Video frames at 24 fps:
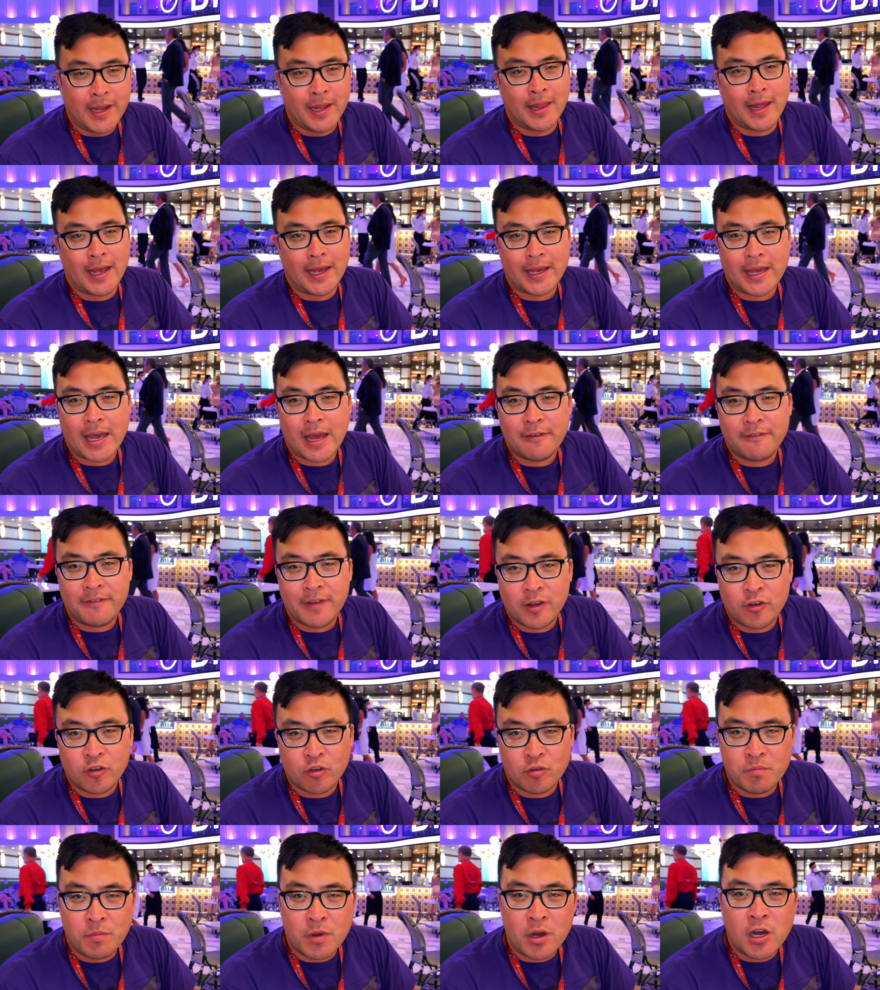like Cafe
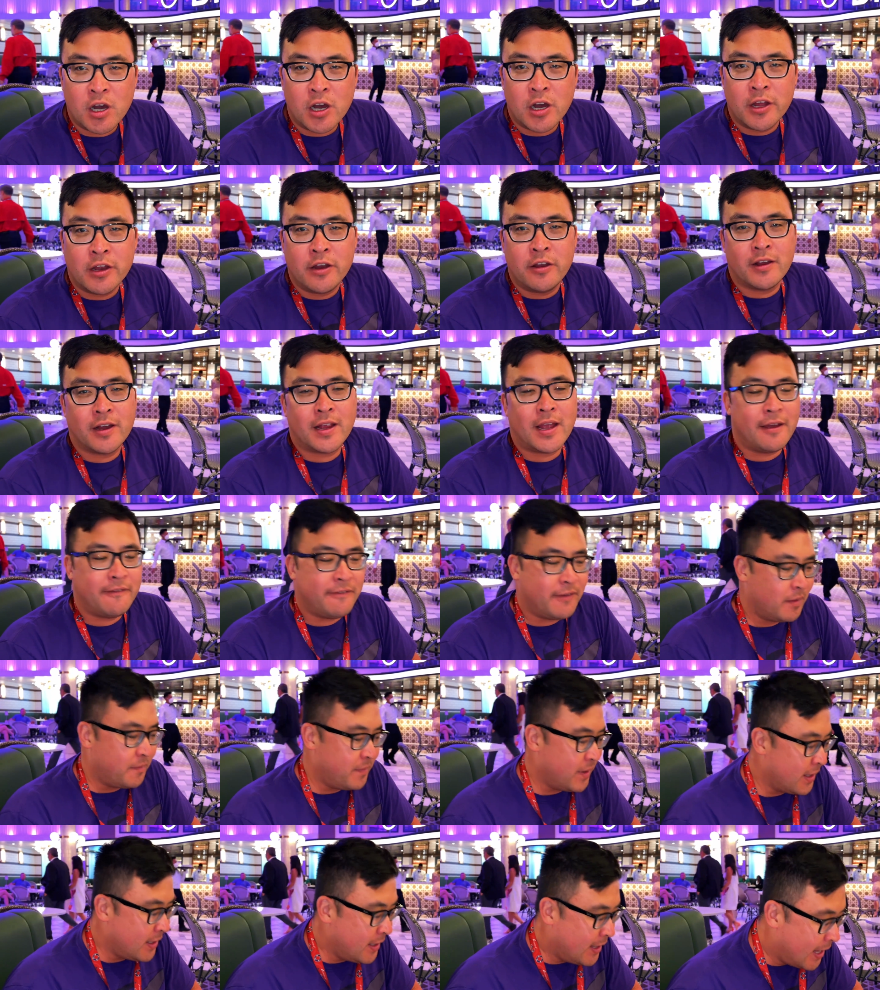du Monde or Cafe
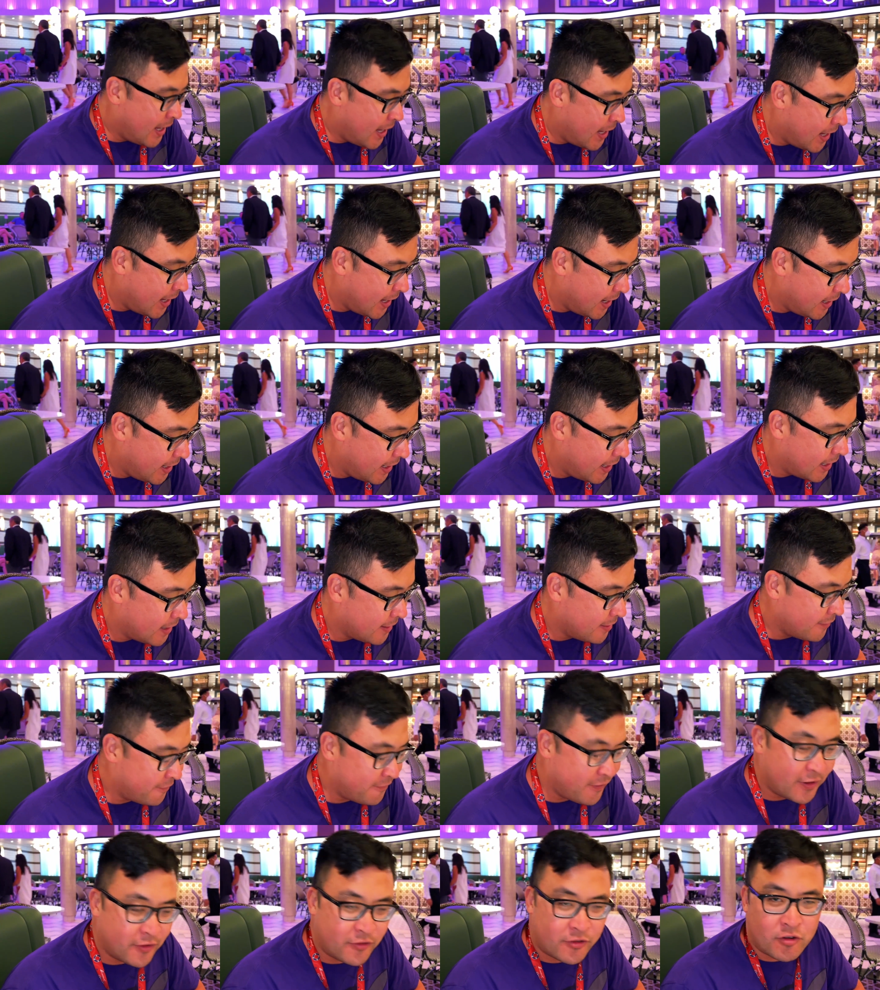Beignet in the
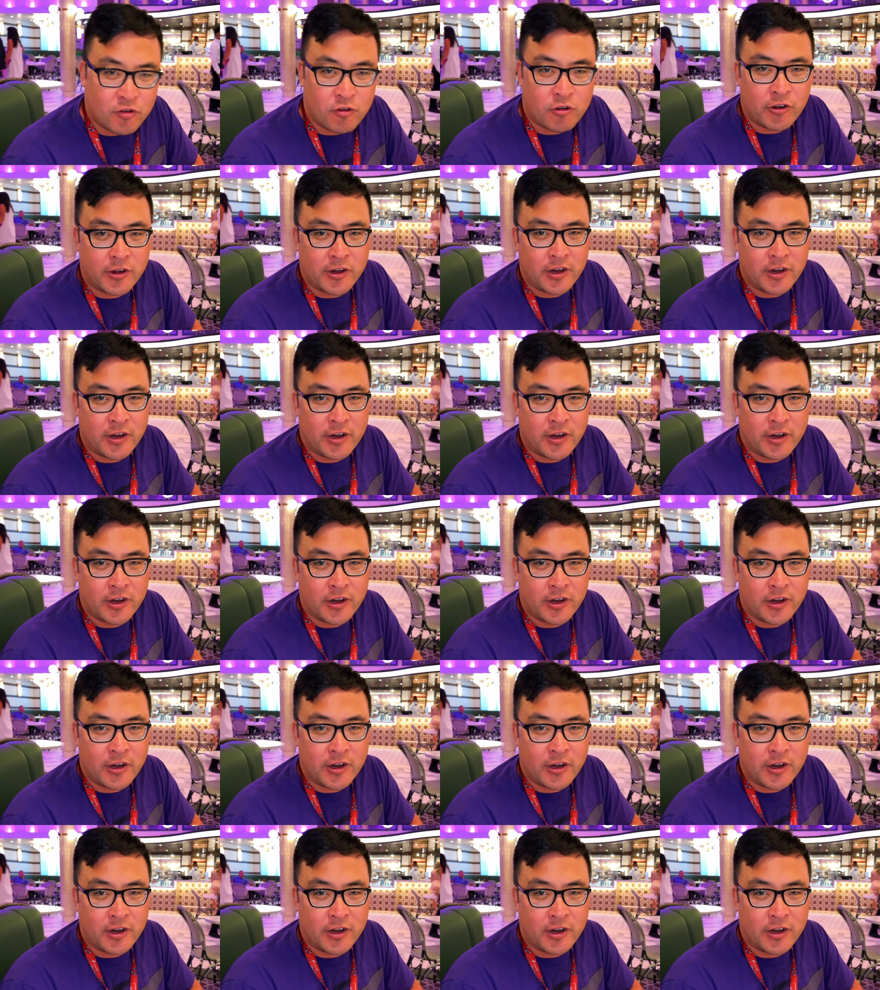French Quarter